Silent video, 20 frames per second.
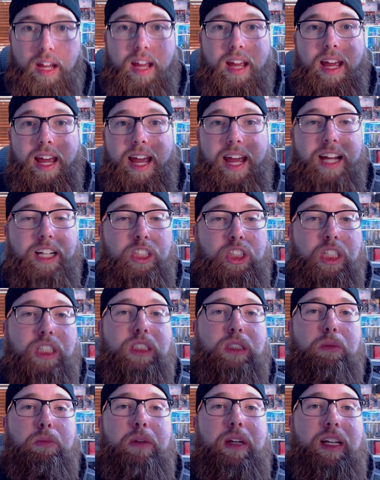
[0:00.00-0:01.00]
It
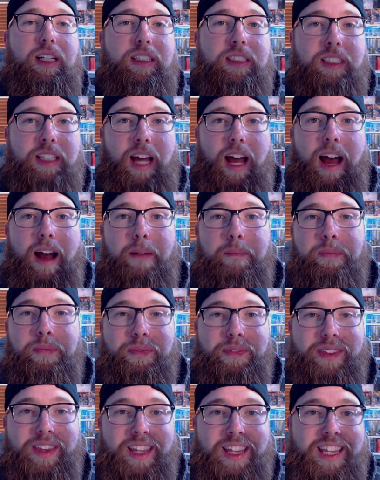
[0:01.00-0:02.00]
just means that
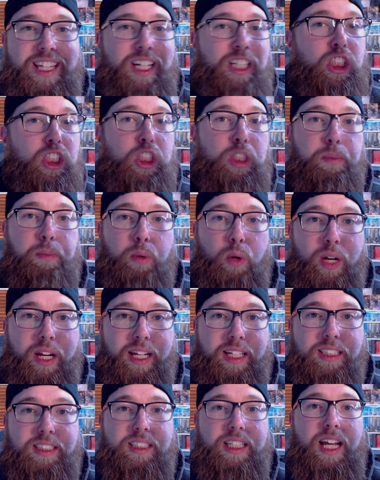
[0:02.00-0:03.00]
the
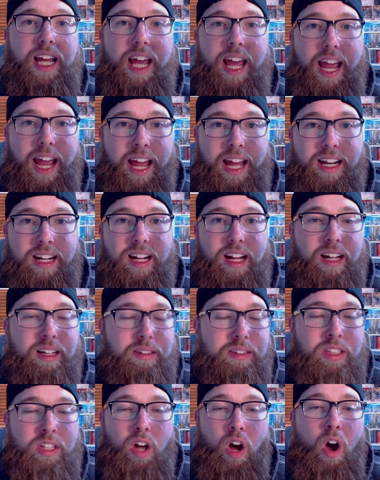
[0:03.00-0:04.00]
springs and
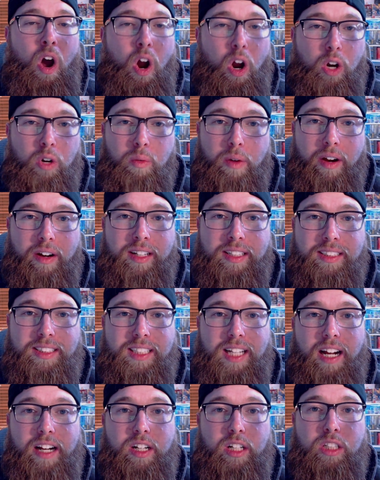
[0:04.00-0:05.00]
the hardware
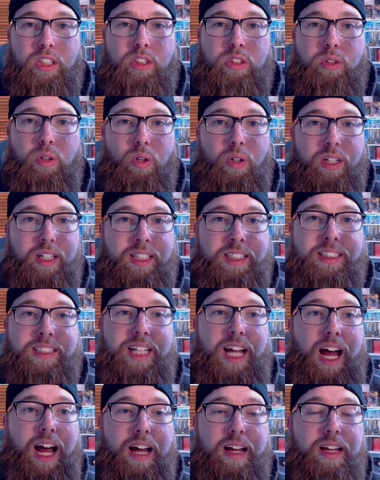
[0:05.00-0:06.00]
inside your controller is
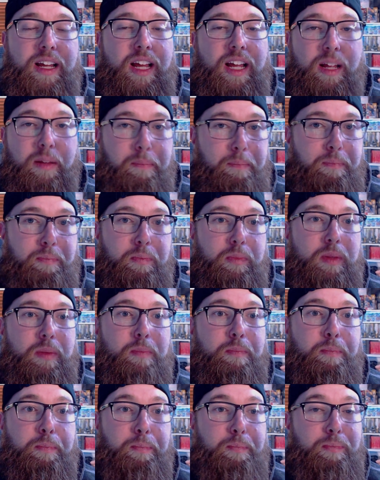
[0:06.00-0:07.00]
not
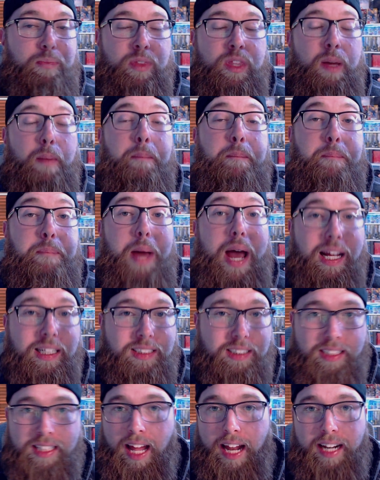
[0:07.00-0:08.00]
the
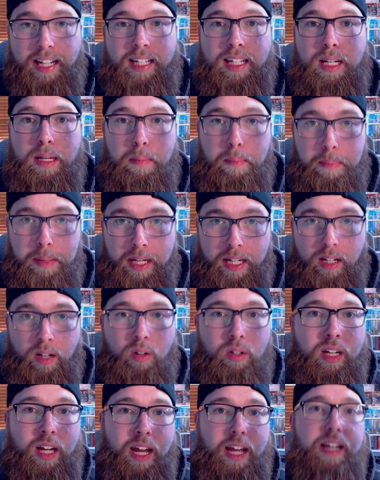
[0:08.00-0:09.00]
best that it can be,
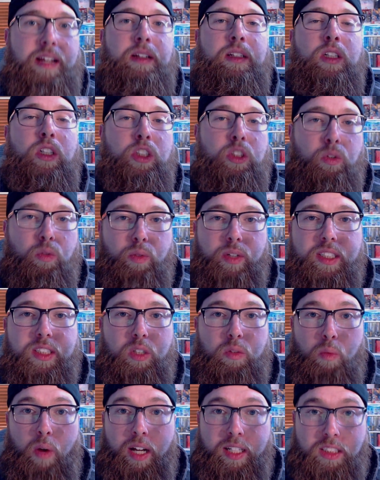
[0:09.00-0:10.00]
okay? There's a
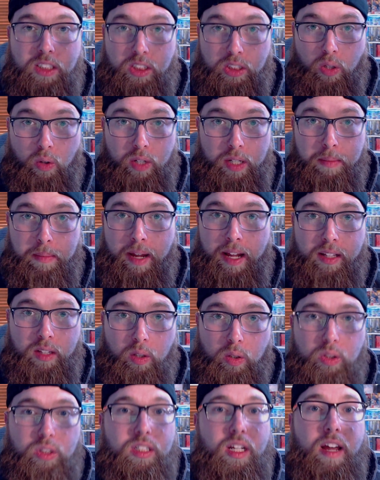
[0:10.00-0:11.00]
reason why Sony made
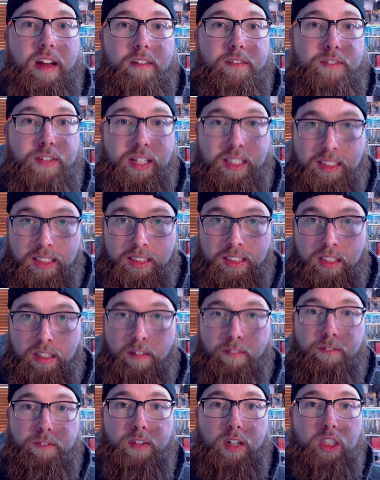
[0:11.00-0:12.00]
those fixes in the
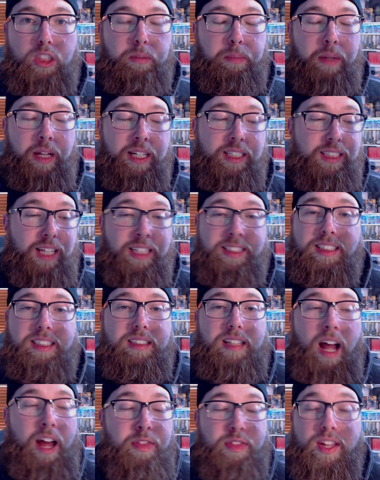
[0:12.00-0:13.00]
first place. I
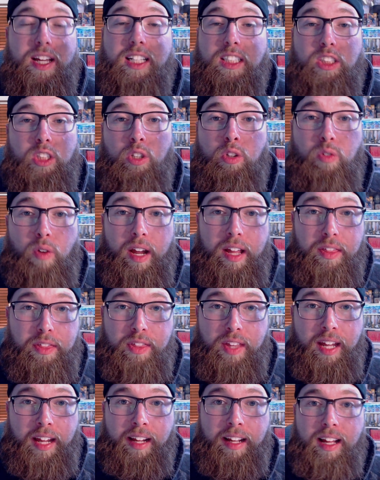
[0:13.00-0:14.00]
think it's a great
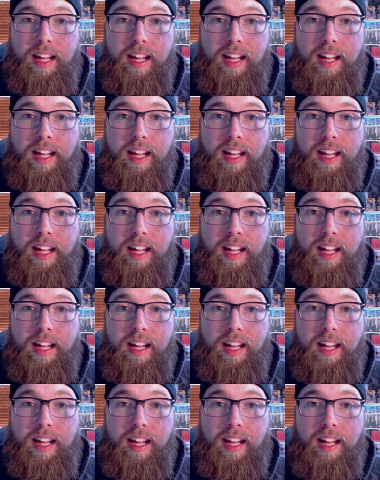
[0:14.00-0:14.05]
thing